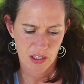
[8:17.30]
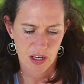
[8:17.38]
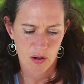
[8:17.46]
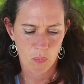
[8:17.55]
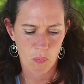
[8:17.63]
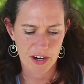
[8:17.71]

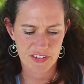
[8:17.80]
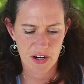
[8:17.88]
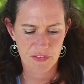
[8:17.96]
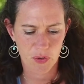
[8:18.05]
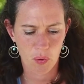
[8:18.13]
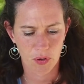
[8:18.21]
Watch out
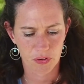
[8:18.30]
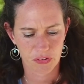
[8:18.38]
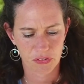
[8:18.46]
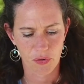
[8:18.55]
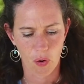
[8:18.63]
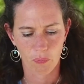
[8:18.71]
for
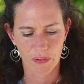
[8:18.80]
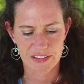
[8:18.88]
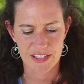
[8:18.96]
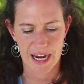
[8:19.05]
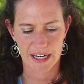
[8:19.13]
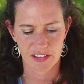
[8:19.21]
horses only
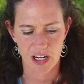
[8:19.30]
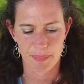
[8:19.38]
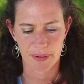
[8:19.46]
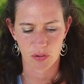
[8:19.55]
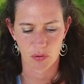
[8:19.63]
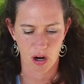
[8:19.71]
tacked up
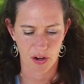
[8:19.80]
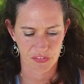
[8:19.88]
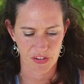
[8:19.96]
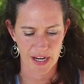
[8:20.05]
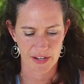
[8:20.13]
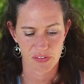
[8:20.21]
in cross
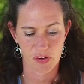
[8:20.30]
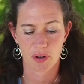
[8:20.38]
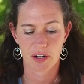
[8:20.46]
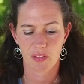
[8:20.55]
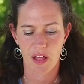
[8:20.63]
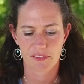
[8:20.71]
ties. So in
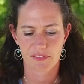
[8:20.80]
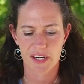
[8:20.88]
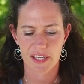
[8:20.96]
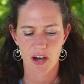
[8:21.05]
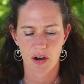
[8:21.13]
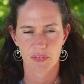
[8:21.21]
a lot of
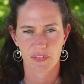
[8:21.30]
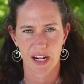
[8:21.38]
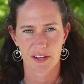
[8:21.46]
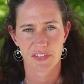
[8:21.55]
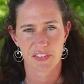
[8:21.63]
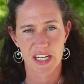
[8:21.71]
videos that
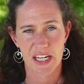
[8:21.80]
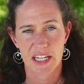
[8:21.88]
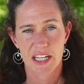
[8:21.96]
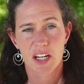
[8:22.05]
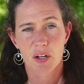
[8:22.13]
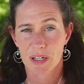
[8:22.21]
I've seen
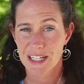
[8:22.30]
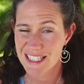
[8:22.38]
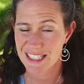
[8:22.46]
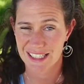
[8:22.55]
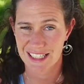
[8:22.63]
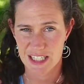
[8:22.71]

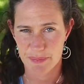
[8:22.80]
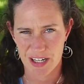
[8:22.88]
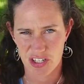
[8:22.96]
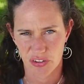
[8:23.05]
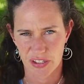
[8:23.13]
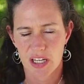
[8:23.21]
recently,
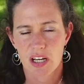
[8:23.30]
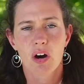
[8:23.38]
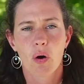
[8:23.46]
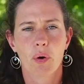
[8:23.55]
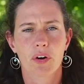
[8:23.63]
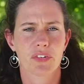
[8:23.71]
especially,
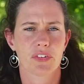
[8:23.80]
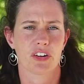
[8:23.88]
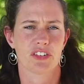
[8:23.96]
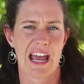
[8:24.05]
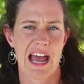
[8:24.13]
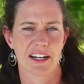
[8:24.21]
horses are
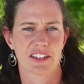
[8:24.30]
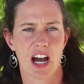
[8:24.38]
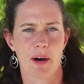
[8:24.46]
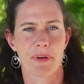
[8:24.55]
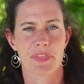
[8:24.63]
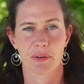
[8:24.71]
tacked up,
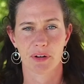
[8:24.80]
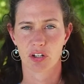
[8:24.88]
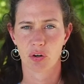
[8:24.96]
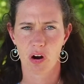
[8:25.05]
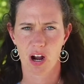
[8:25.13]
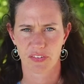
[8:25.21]
but they're in
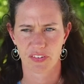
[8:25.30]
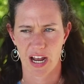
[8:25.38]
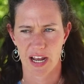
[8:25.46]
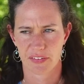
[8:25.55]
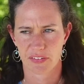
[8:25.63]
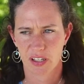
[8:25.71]
cross
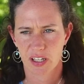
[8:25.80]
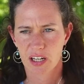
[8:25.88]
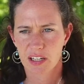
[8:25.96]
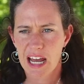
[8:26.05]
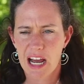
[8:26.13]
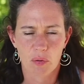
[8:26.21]
ties.
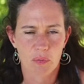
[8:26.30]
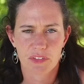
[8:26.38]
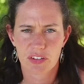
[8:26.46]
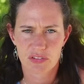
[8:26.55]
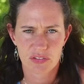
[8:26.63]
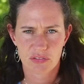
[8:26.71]
Now,
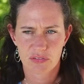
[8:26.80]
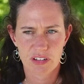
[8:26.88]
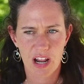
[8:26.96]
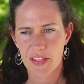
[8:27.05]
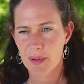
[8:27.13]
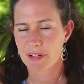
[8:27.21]
there's
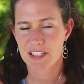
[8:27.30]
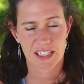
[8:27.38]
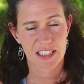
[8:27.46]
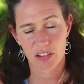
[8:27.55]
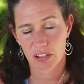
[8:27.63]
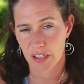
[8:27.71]
nothing
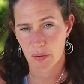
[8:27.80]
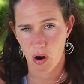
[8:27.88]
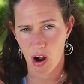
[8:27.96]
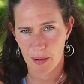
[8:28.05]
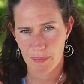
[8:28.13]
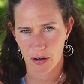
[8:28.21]
particularly
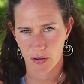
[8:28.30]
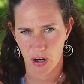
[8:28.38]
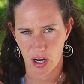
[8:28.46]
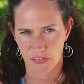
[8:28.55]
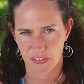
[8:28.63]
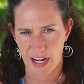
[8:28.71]
wrong about
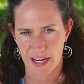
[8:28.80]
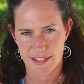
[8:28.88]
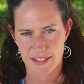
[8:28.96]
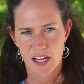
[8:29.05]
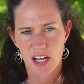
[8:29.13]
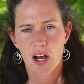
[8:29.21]
cross ties,
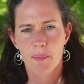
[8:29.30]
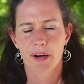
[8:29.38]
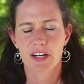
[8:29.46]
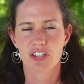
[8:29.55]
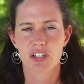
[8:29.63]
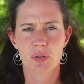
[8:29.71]
but
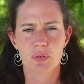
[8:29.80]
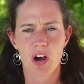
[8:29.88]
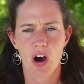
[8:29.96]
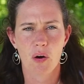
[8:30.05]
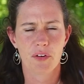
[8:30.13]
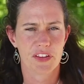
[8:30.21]
do you
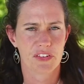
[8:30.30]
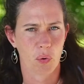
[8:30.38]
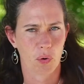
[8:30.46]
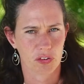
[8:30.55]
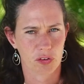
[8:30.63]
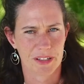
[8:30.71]
know if this
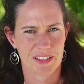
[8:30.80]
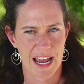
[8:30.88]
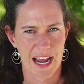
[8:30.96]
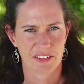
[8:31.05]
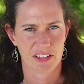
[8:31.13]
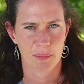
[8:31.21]
horse will be
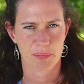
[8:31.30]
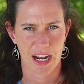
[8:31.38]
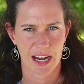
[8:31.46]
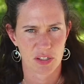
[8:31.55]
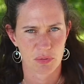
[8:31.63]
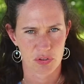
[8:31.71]
tacked up,
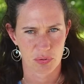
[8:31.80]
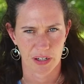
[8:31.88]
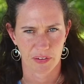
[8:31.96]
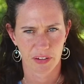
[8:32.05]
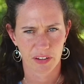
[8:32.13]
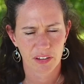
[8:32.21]
tied to a
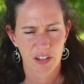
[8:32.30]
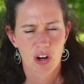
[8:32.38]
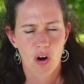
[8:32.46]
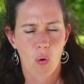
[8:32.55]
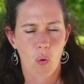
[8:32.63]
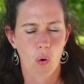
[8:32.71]
trailer,
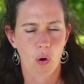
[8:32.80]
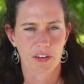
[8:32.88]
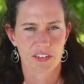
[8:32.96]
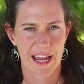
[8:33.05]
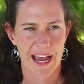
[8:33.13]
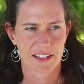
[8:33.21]
or
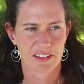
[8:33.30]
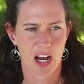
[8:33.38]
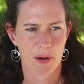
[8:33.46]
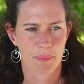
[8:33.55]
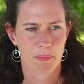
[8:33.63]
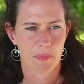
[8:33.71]
tacked up
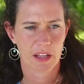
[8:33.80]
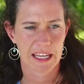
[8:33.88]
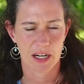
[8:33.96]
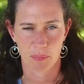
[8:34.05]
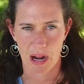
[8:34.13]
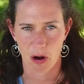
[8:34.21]
in a
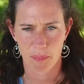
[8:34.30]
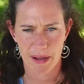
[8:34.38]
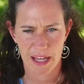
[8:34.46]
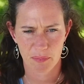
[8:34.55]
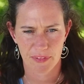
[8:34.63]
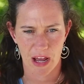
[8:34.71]
round
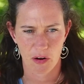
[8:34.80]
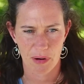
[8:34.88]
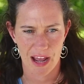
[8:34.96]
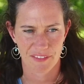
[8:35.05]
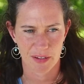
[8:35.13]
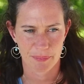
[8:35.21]
pen without
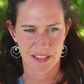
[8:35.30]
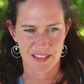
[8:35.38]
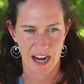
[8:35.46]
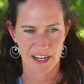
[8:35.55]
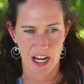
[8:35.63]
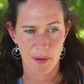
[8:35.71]
having to be
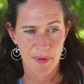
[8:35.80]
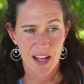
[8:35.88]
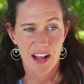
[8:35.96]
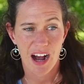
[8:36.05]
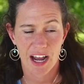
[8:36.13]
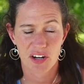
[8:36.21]
tied up?
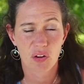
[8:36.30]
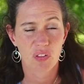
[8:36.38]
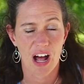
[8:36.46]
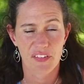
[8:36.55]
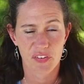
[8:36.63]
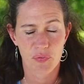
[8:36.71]
I know
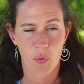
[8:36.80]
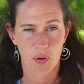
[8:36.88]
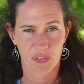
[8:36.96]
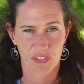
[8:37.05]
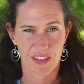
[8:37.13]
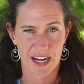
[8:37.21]
lots of
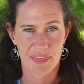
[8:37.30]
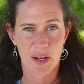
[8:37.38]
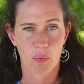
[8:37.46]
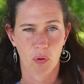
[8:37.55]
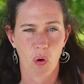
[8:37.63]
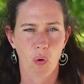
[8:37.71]
horses that I think
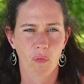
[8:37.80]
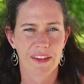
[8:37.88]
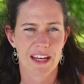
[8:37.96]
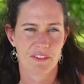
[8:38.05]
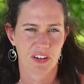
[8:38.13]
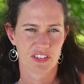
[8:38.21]
were only
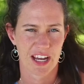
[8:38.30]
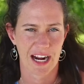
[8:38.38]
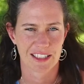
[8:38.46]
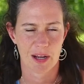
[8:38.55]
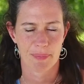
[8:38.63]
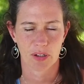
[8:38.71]
ever tacked
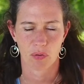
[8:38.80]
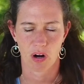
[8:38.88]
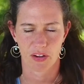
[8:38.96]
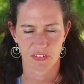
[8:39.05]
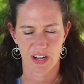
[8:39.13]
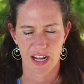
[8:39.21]
up in
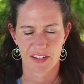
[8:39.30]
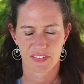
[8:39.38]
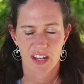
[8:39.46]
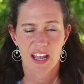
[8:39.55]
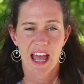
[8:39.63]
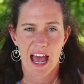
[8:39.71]
cross ties
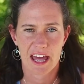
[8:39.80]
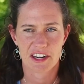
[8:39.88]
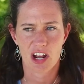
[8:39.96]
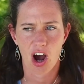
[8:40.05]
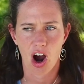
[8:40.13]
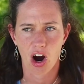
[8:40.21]
and
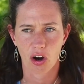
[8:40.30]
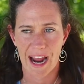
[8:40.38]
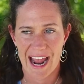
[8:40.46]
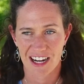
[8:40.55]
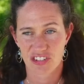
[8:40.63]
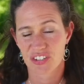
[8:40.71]
are
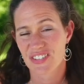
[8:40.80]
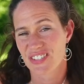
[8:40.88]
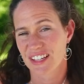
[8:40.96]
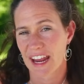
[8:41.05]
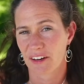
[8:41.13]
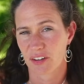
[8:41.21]
actually
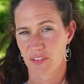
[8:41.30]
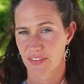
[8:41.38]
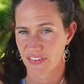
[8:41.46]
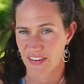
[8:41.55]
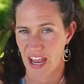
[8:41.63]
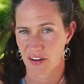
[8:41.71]
scared of the
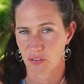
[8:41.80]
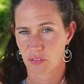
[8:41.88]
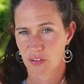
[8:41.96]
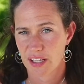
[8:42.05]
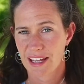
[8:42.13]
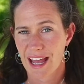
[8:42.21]
saddle
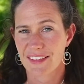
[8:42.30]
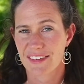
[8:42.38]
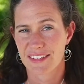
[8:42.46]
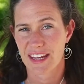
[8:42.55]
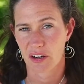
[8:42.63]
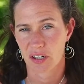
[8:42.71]
and
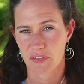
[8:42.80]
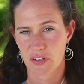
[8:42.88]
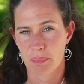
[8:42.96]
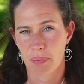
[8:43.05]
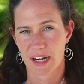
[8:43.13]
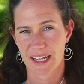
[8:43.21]
scared of you
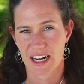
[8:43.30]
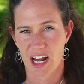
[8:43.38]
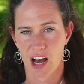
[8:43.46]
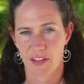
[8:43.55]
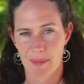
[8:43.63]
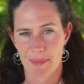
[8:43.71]
putting it
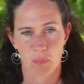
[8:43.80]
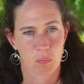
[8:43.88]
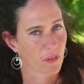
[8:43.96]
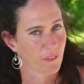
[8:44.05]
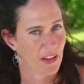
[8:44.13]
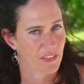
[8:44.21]
on them and will
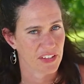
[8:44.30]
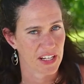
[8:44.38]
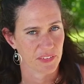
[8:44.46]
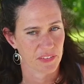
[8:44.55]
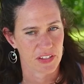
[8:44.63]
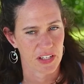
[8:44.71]
not
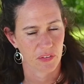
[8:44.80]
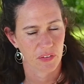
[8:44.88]
stand still.